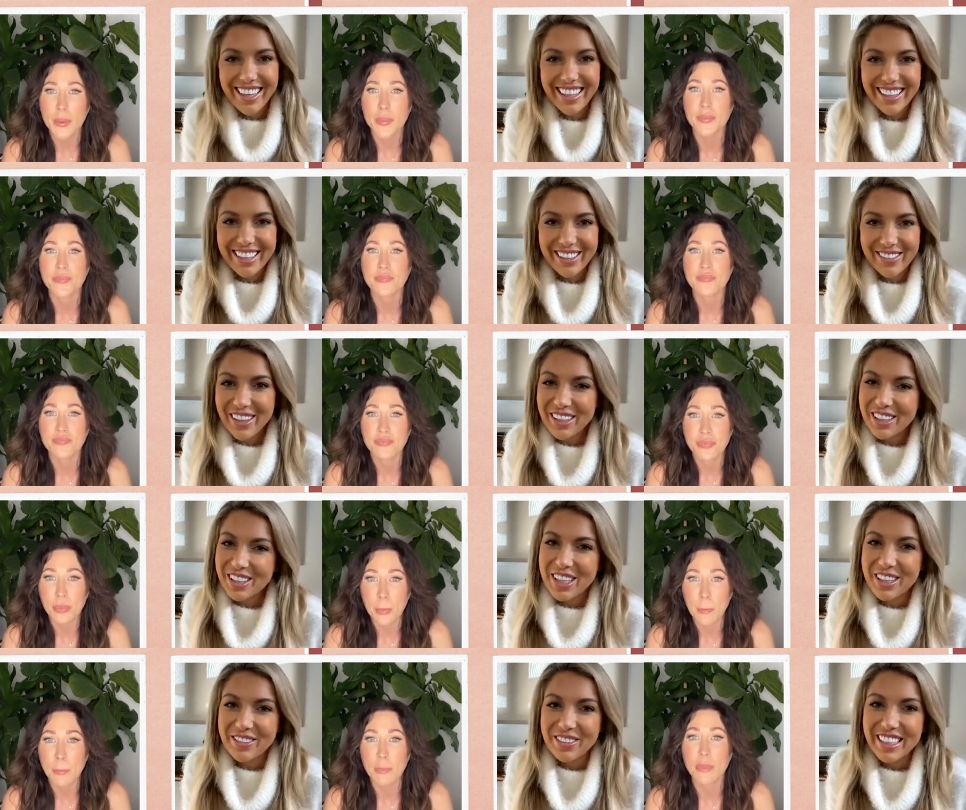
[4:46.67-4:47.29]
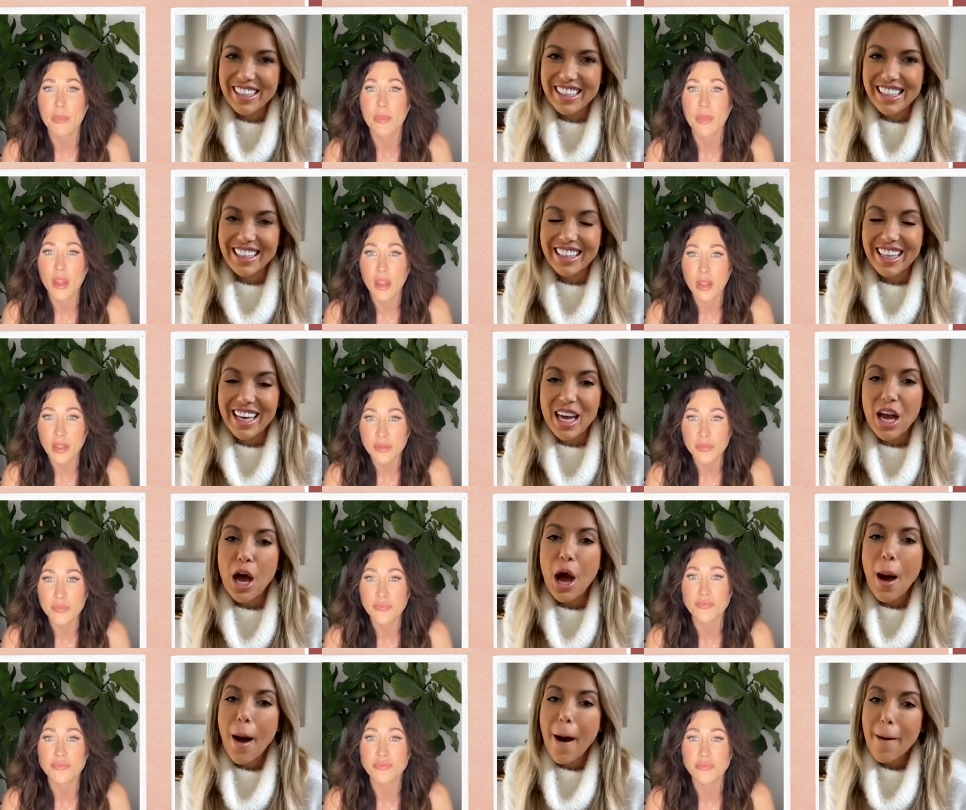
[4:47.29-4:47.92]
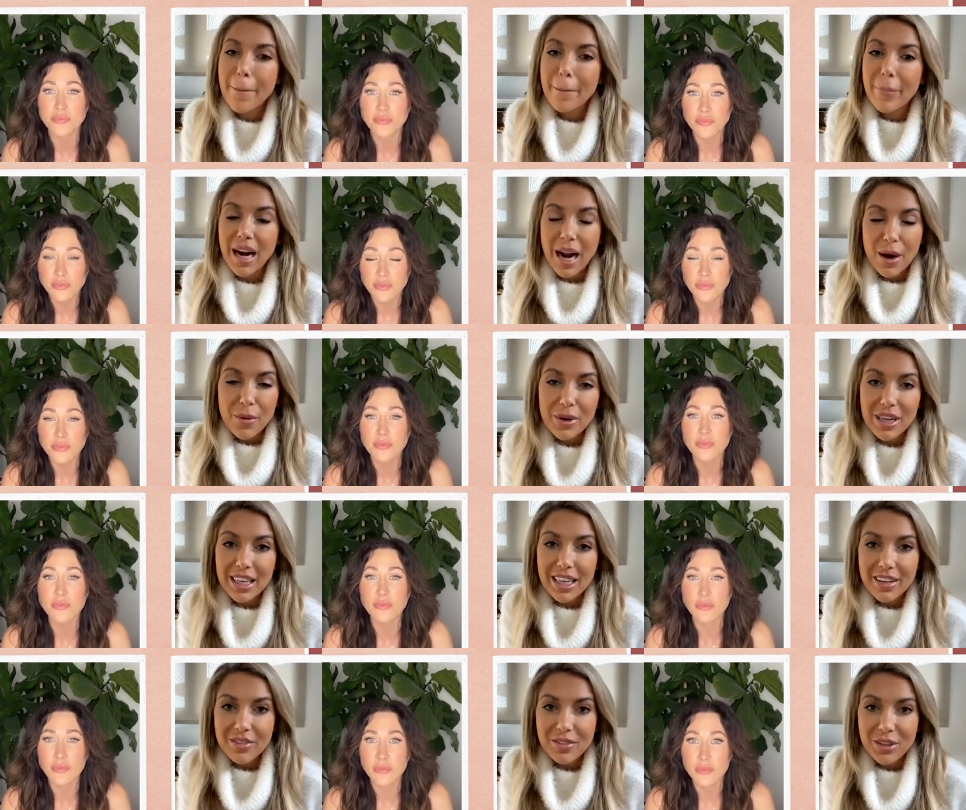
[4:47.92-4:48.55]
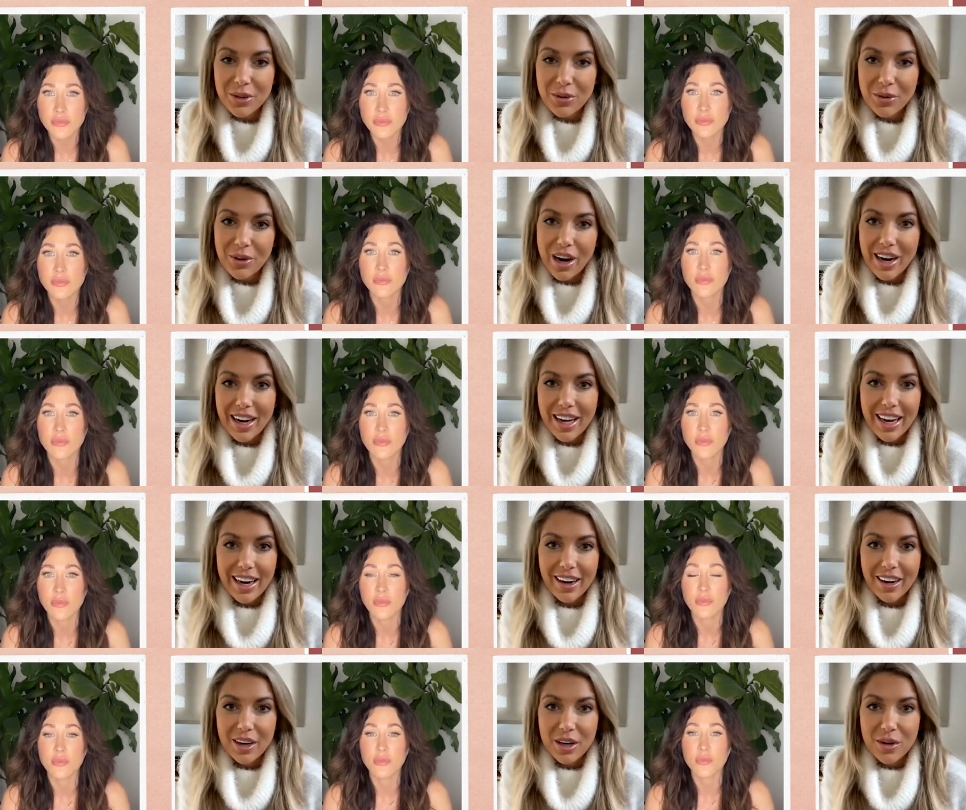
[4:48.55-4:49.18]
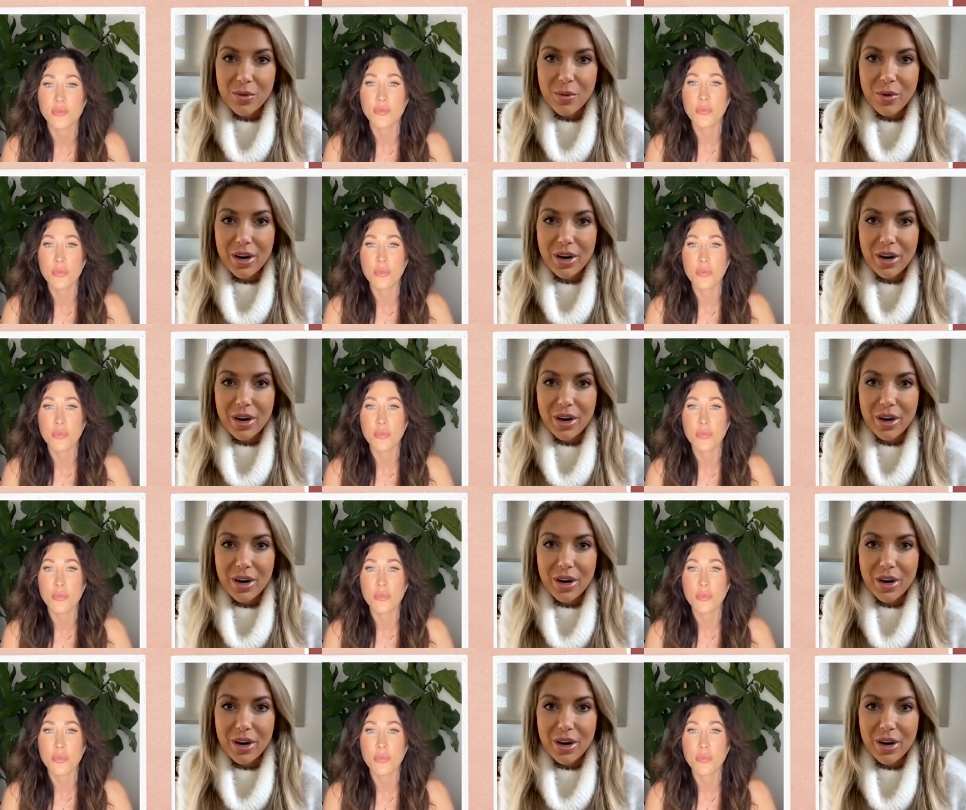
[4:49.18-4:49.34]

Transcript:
Speaker 1: especially recently. But I want to give you credit, Erin.